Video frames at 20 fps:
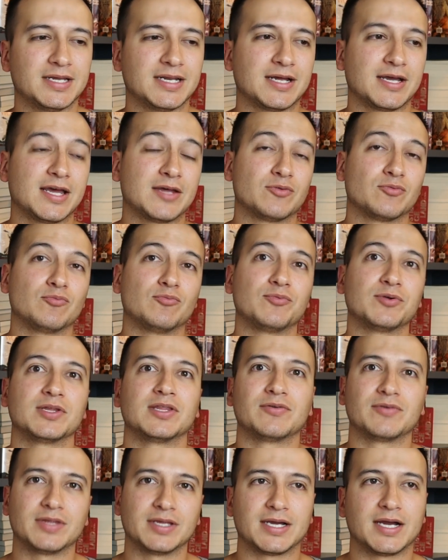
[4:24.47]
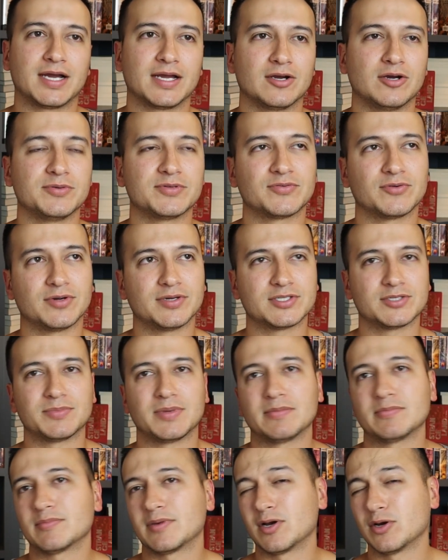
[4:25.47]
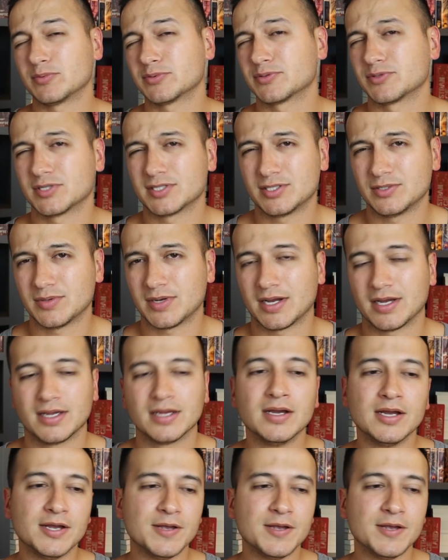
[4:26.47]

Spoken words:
and I had really, really high hopes for it, so maybe my hopes were just too high.